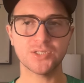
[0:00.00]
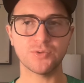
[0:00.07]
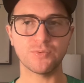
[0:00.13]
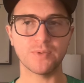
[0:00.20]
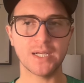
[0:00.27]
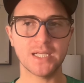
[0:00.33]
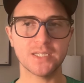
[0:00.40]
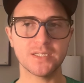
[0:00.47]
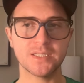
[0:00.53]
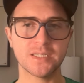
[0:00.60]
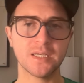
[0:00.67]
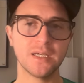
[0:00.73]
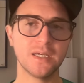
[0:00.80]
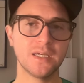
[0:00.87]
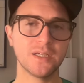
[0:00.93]
the Reds
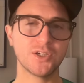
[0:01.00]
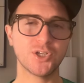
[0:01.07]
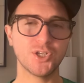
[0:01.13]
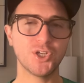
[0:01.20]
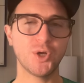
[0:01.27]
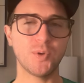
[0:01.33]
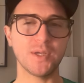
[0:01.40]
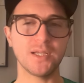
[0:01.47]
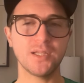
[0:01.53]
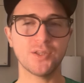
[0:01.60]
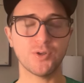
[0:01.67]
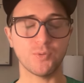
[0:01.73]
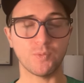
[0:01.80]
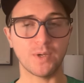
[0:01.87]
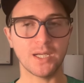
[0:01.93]
could go
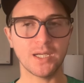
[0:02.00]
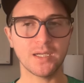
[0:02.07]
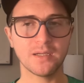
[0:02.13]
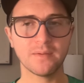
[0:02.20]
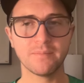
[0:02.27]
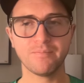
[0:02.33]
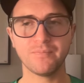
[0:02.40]
either way